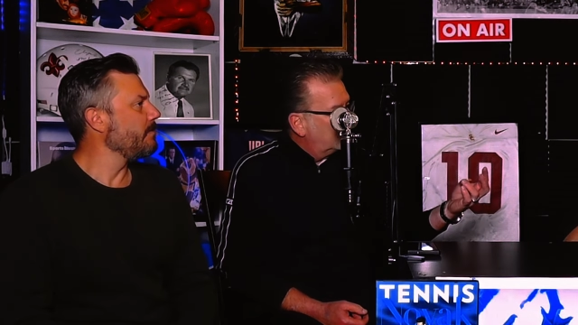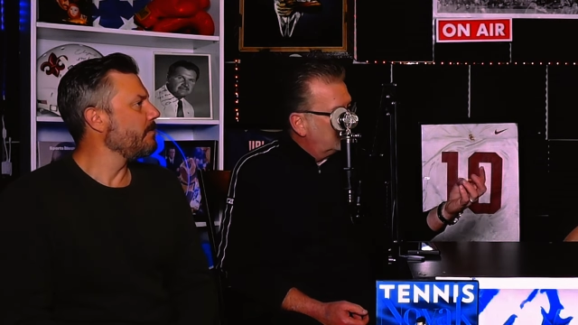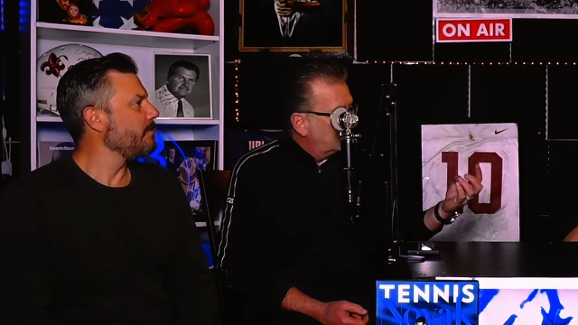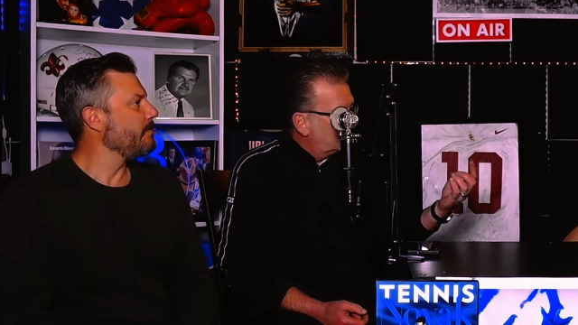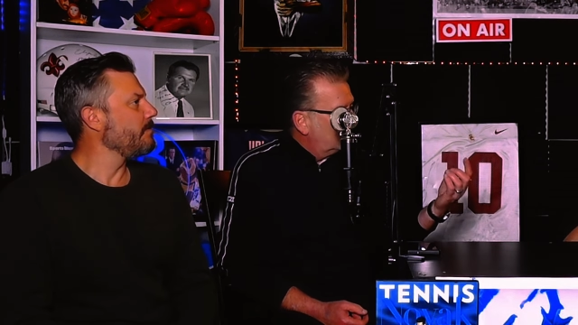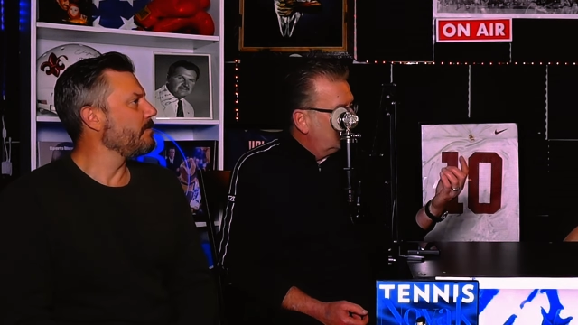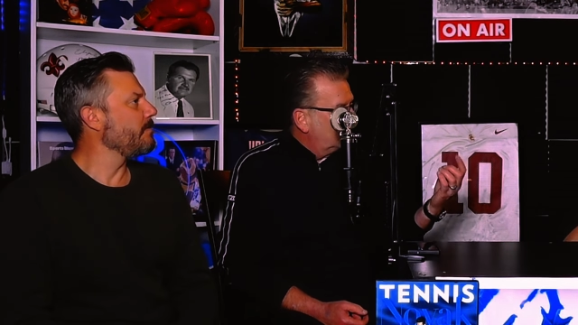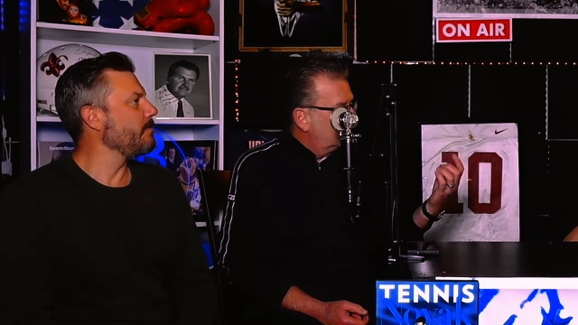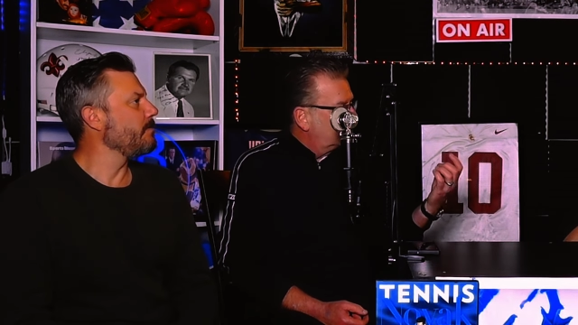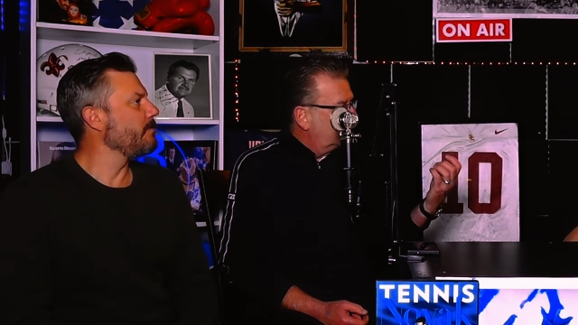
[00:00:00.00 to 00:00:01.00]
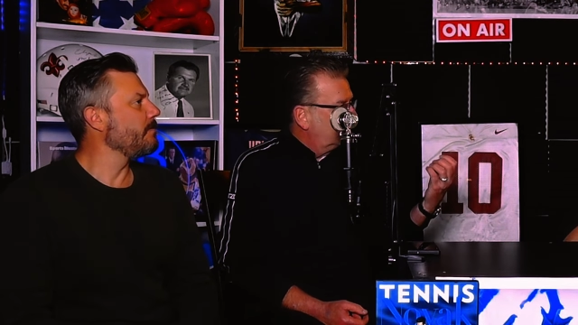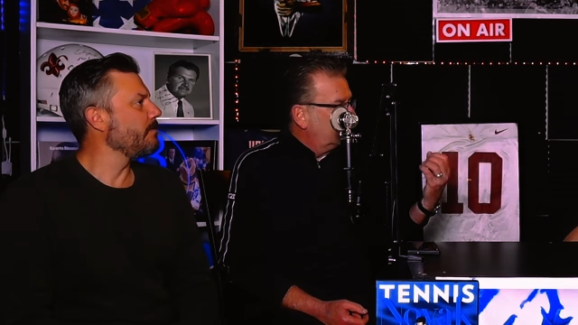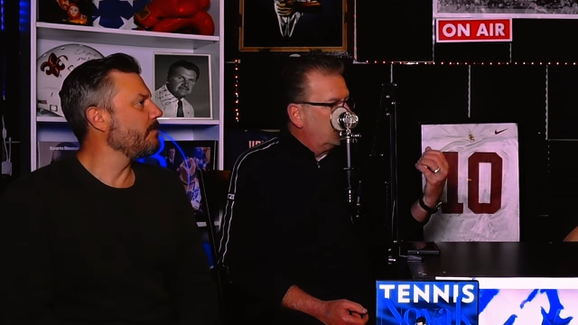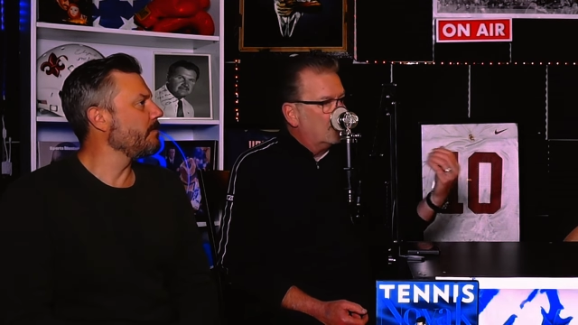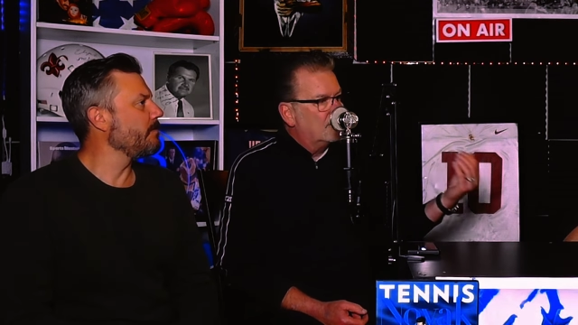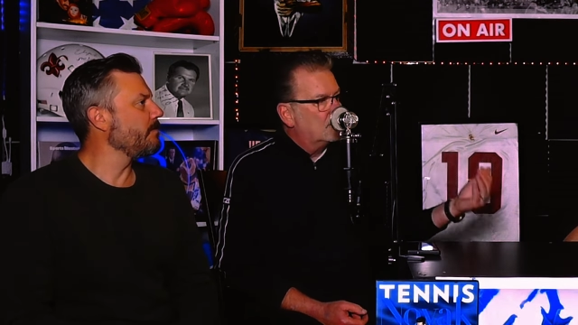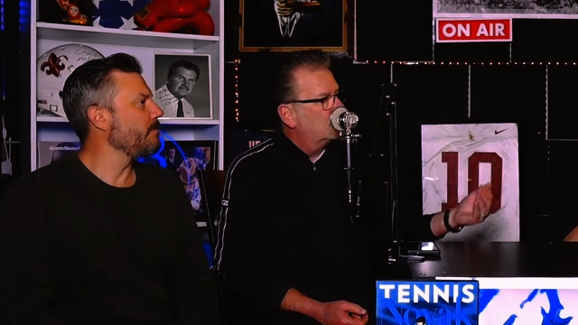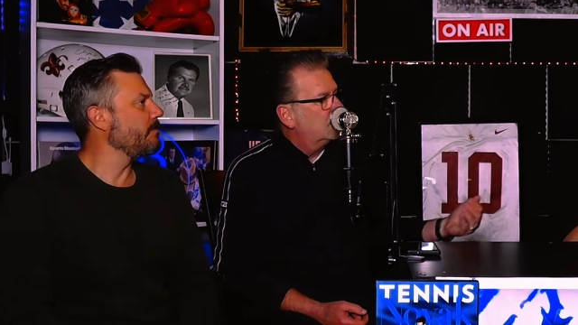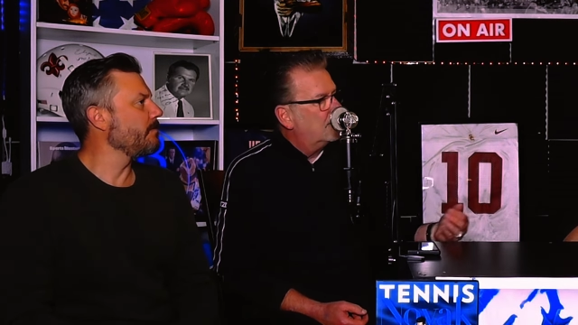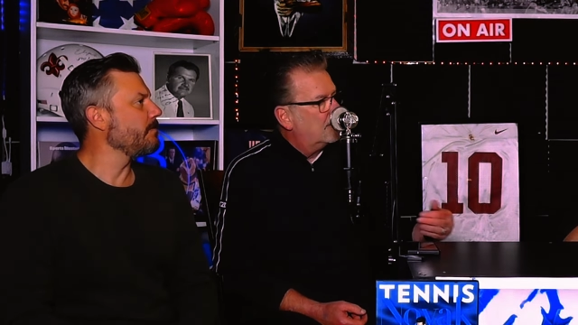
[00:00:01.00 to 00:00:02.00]
Speaker 1: songs or an anniversary
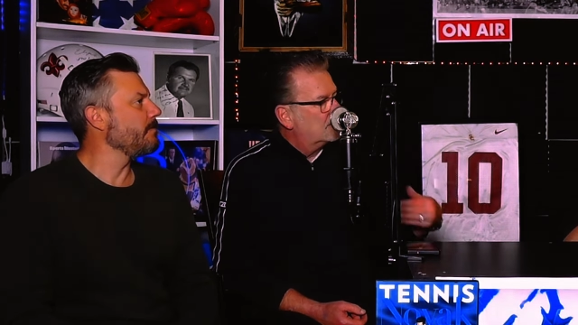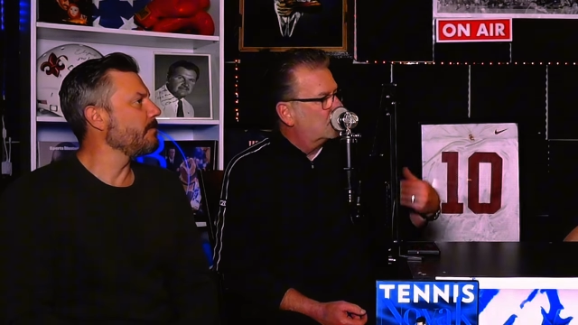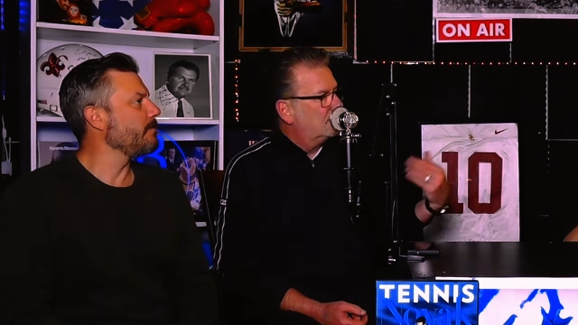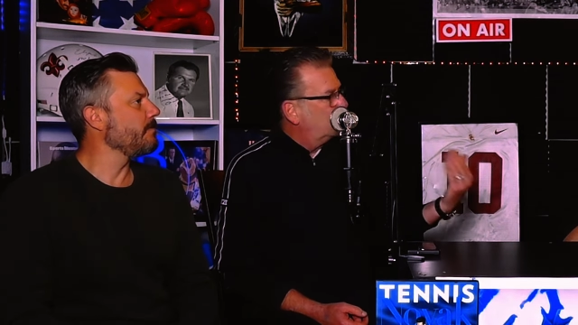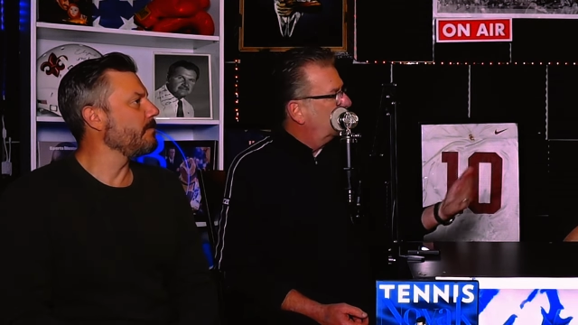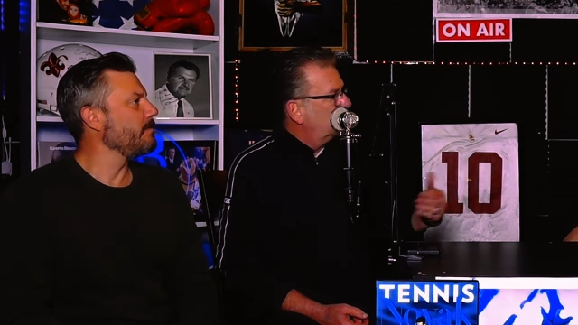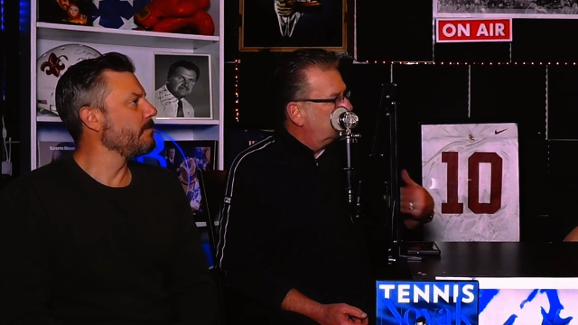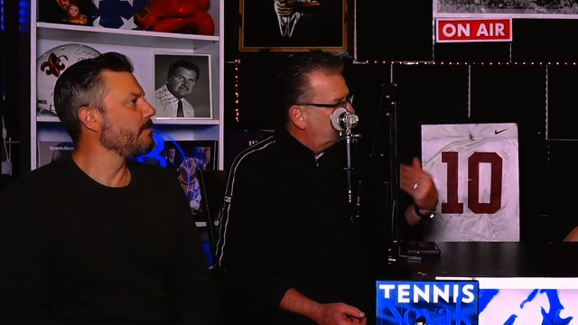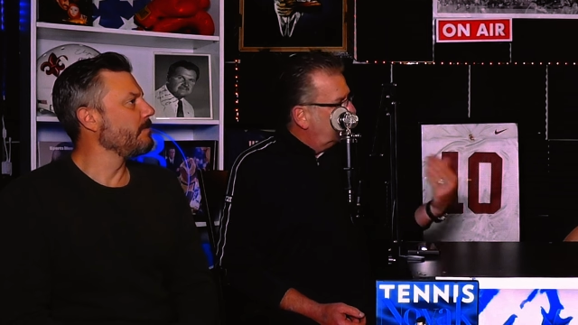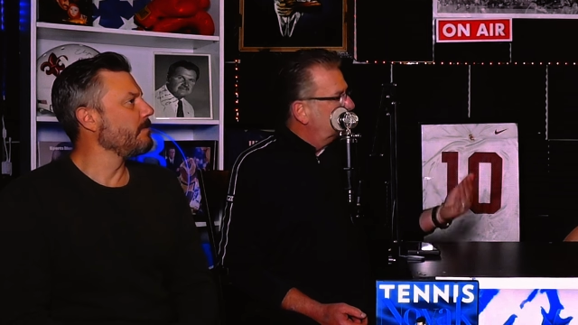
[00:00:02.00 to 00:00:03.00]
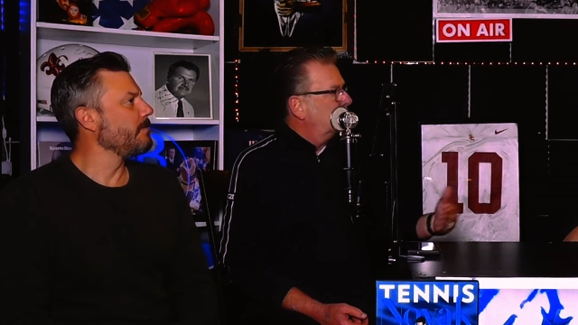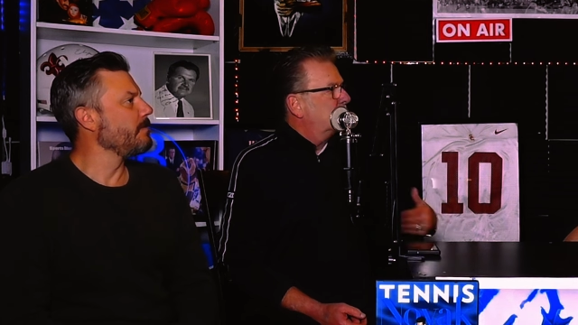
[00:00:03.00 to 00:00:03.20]
dance where everybody who's married gets,